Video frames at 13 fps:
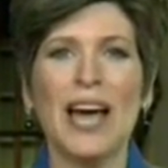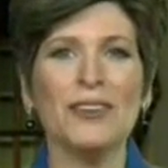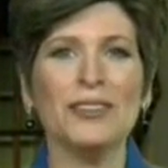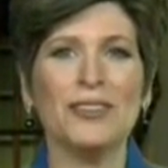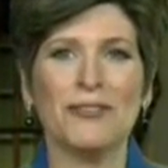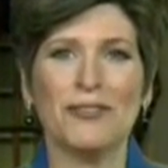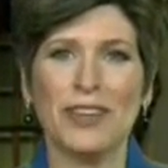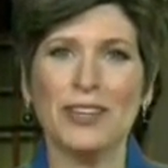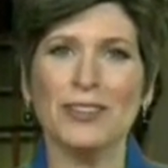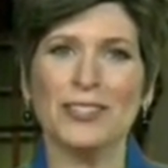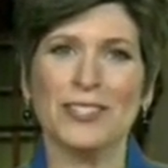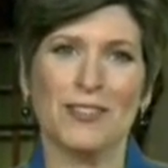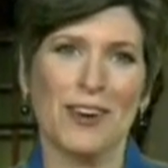plowed the
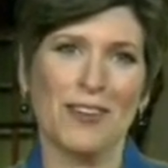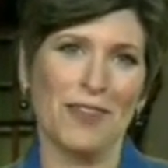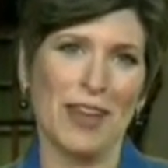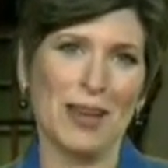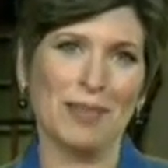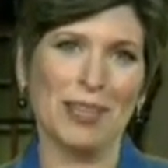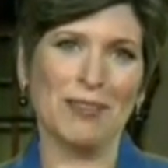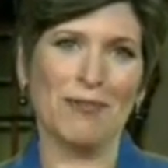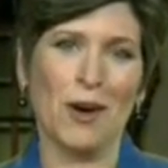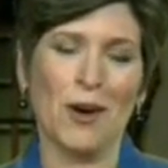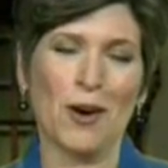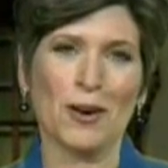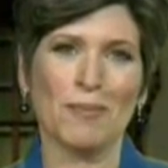fields of our family
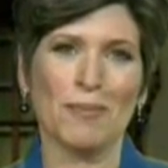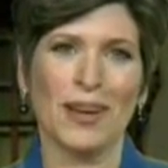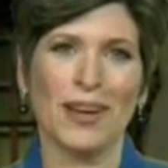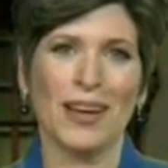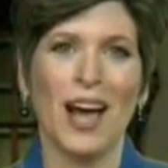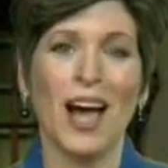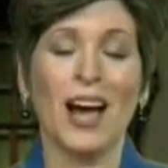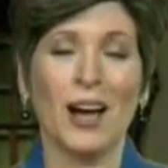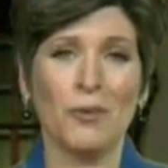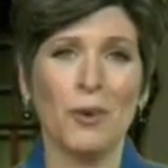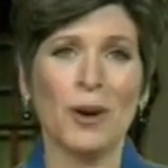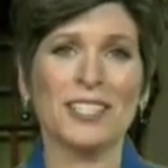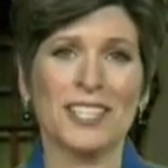farm.
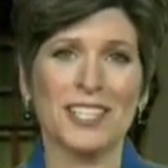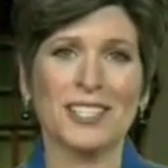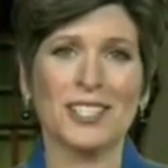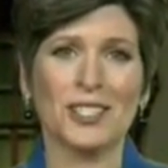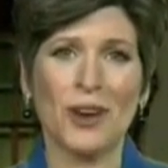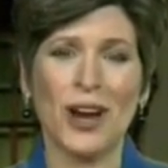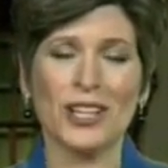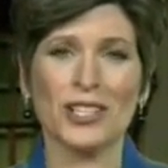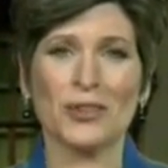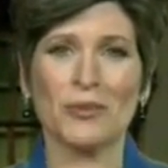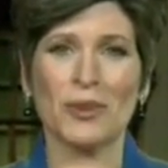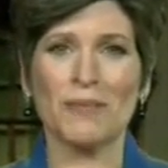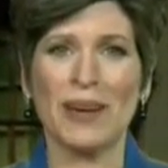I worked
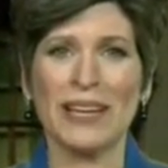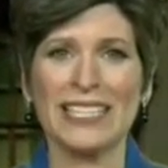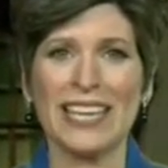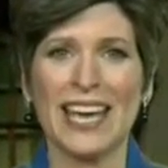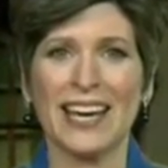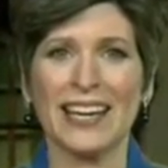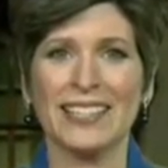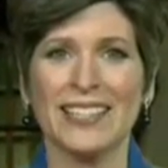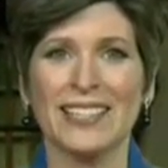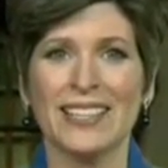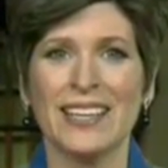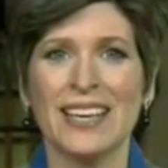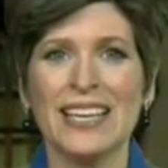construction with my dad.
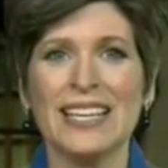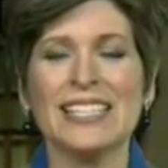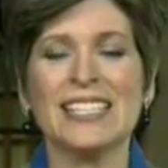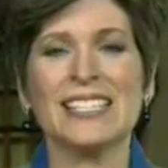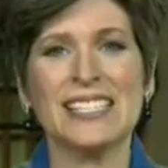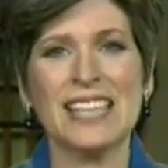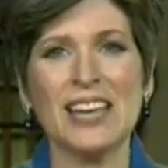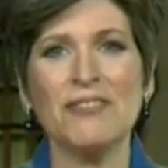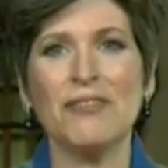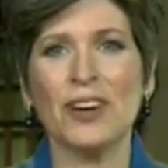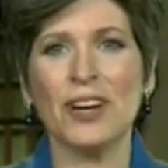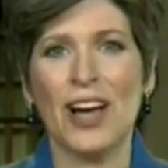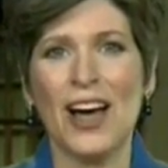To
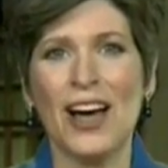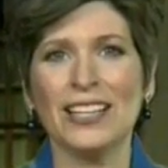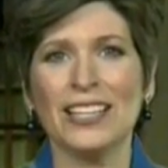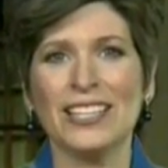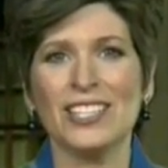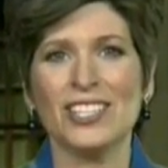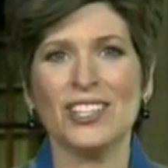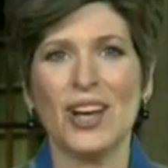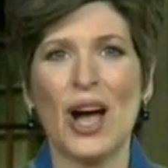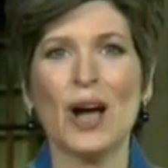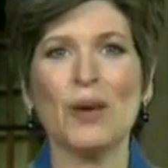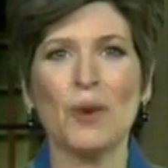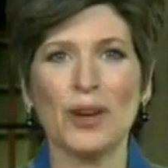save for college,
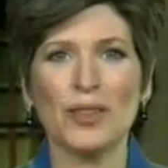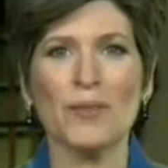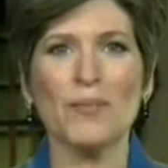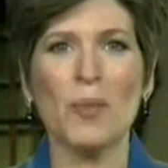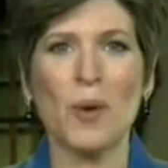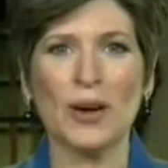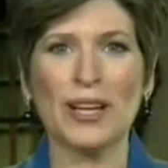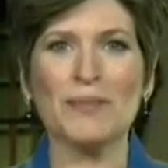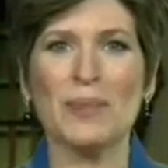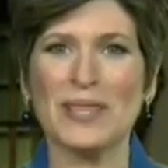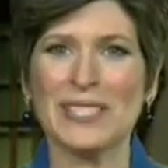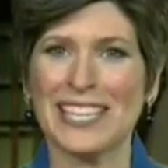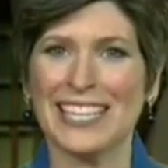I worked the
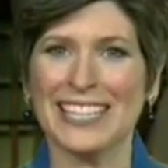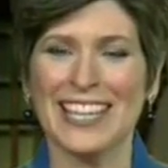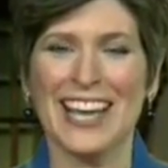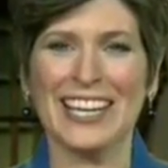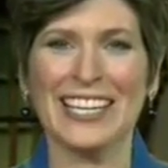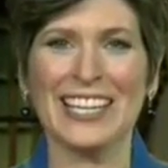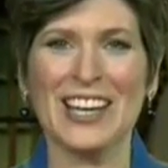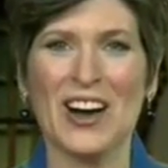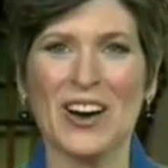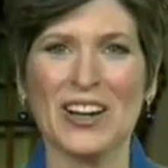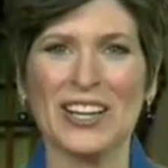morning biscuit line at